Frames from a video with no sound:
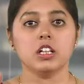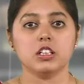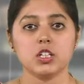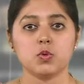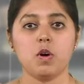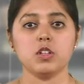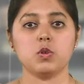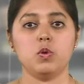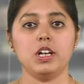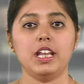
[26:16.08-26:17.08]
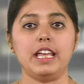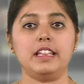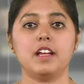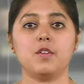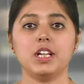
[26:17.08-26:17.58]
this was only
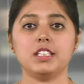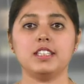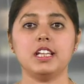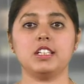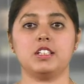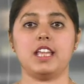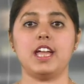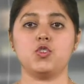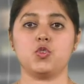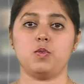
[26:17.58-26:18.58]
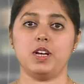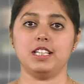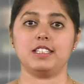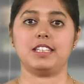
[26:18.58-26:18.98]
in the recent centuries